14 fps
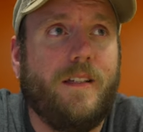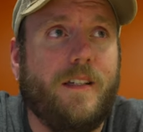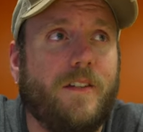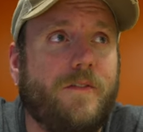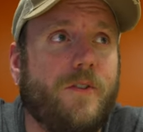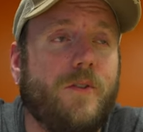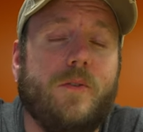
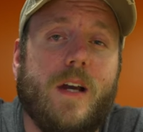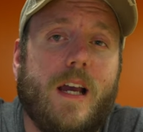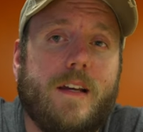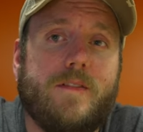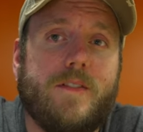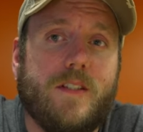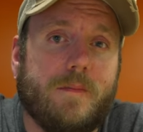If you
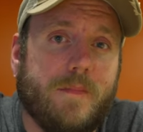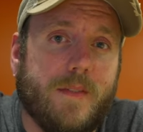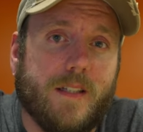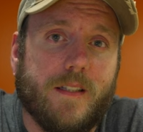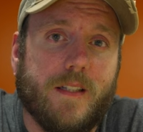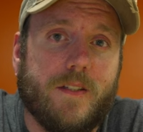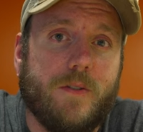have
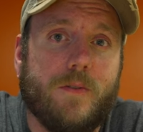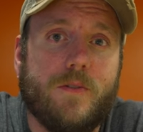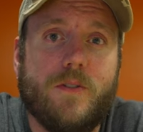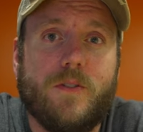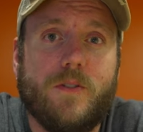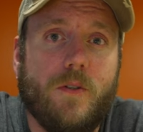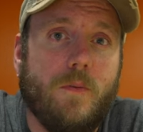something that you're
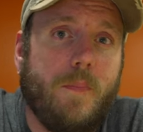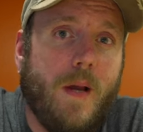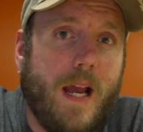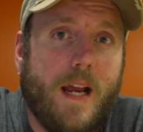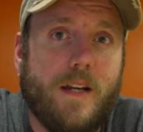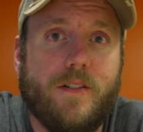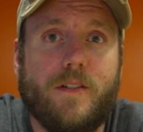so
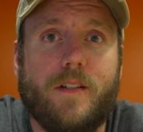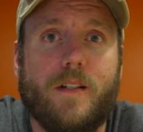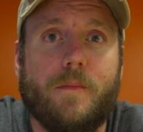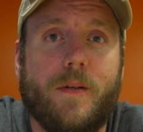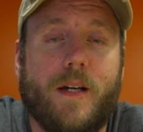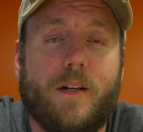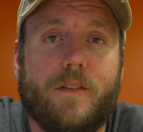passionate
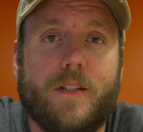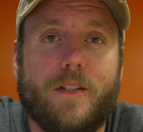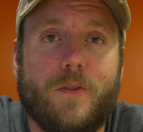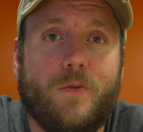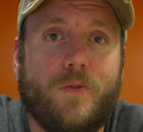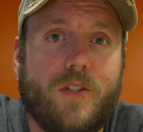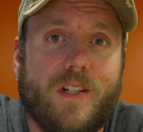about that
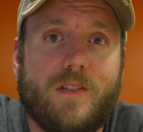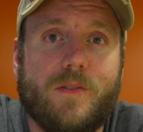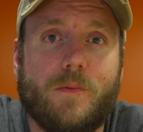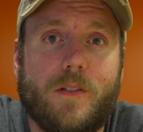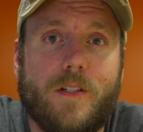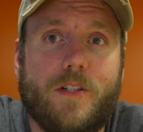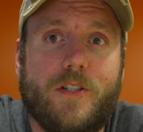you
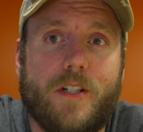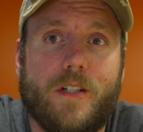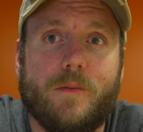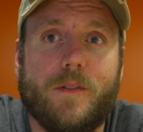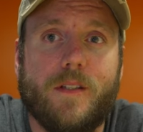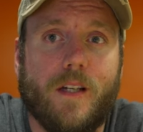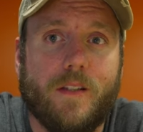just want to
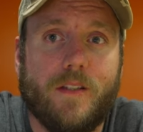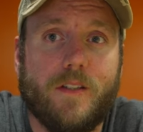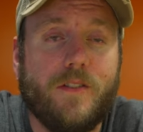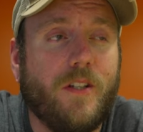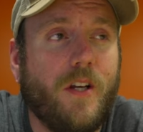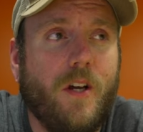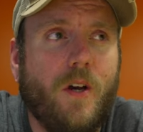share with others,